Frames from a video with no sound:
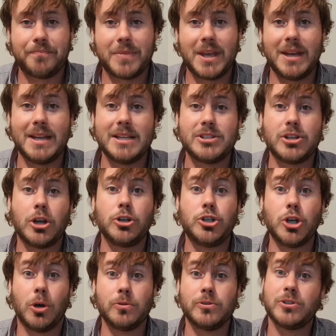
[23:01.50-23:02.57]
It is
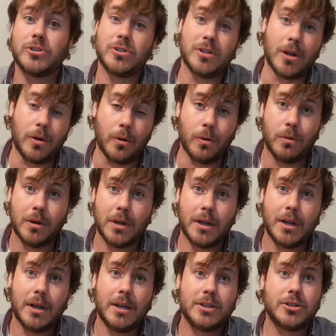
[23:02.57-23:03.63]
Jon Snow.
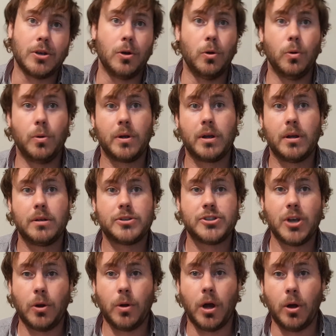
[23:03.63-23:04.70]
So
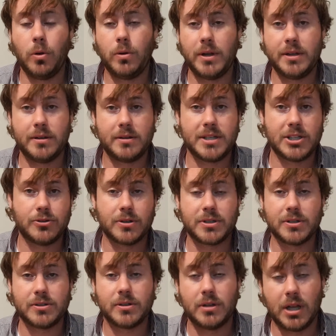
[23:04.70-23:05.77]
Soho, in
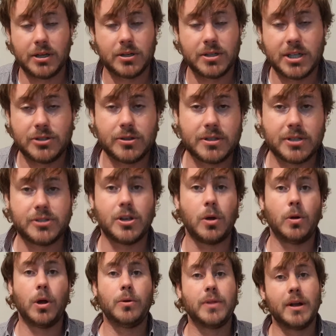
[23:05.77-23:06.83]
the London district of
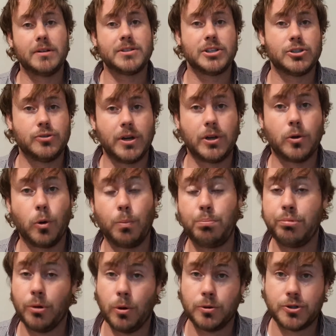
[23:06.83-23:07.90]
Soho, there is a street called
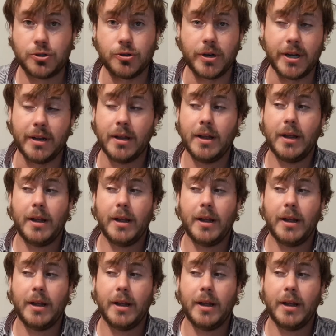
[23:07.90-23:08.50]
Broad Street.